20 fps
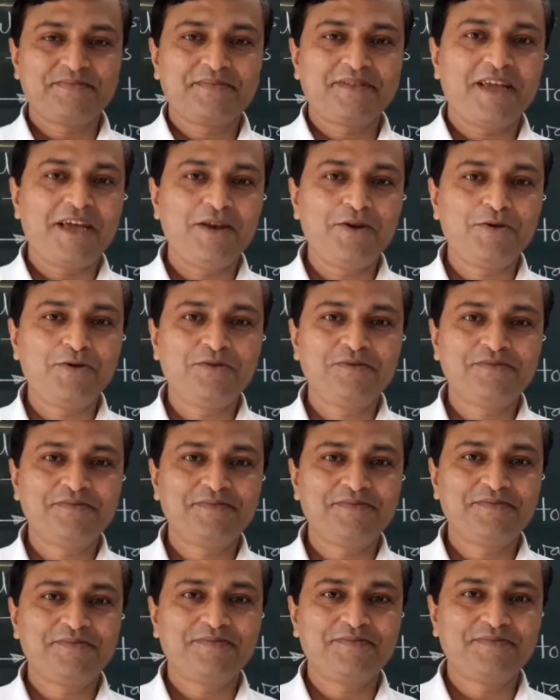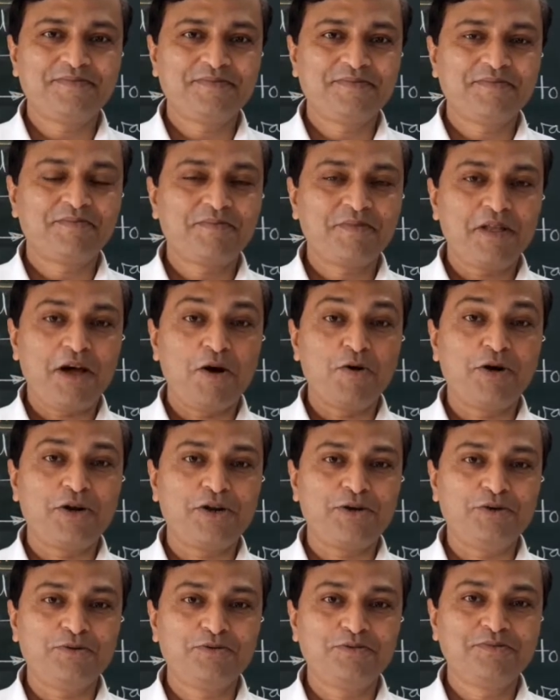Hello, how
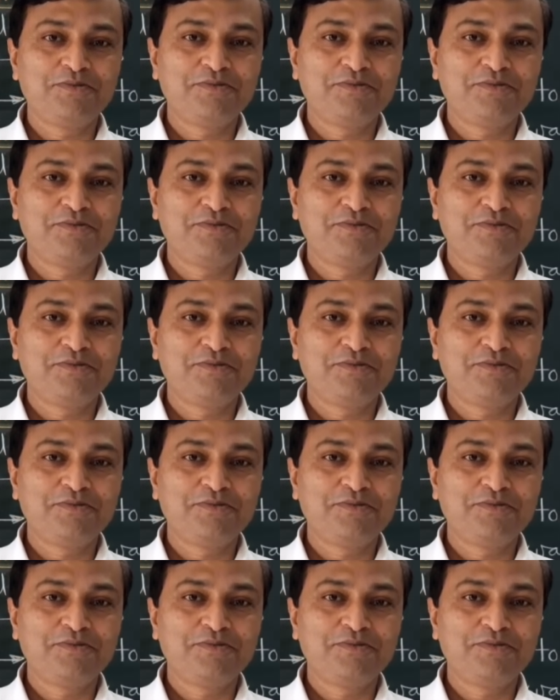are you?